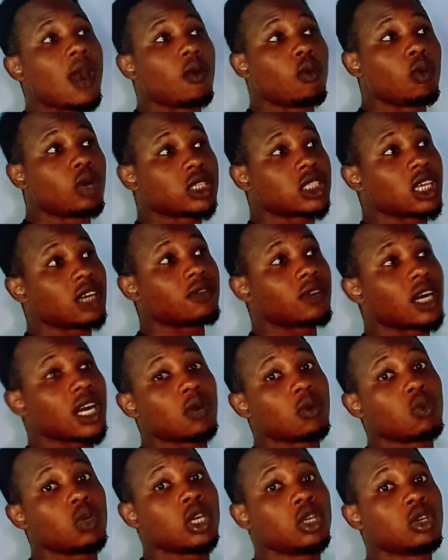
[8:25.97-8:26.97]

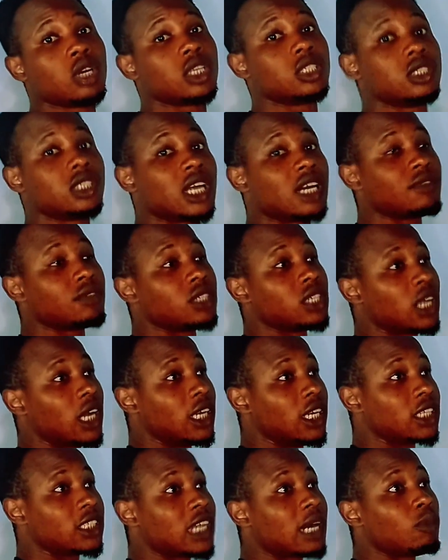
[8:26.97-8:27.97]
whatever way you are deriving in an
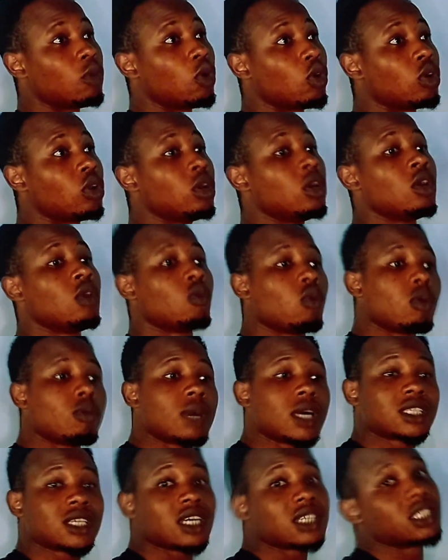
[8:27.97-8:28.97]
exam hall, what
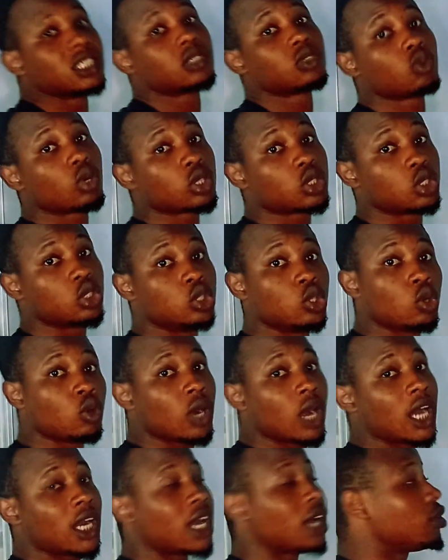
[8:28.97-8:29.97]
matters is what you
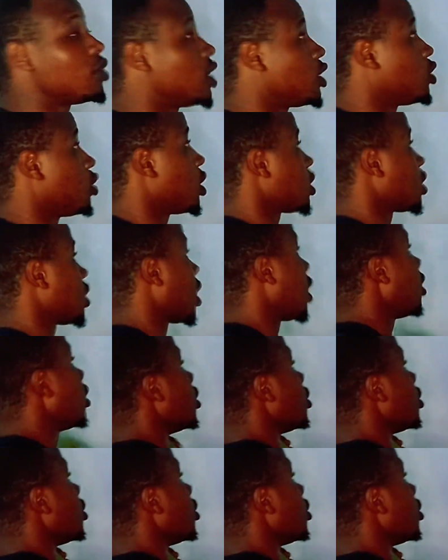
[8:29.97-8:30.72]
know and how you get your answer.